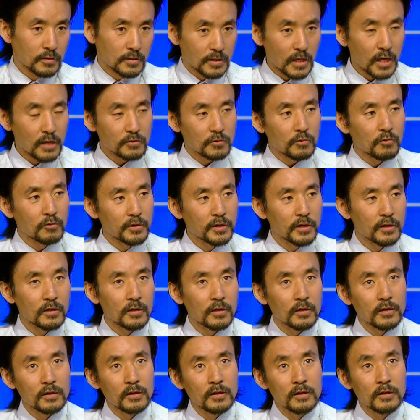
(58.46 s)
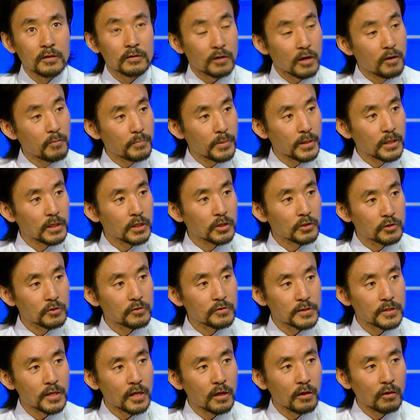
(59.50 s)
South Korea company
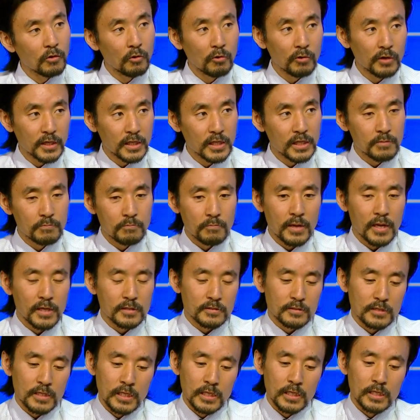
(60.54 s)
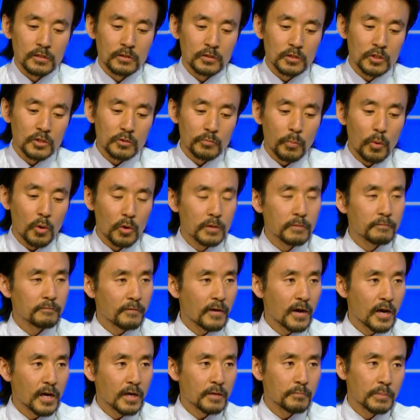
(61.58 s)
QCell already invested in
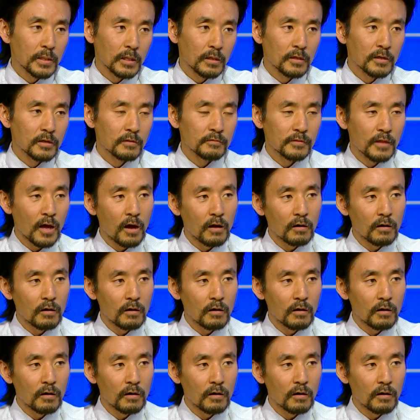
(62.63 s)
$2.5 billion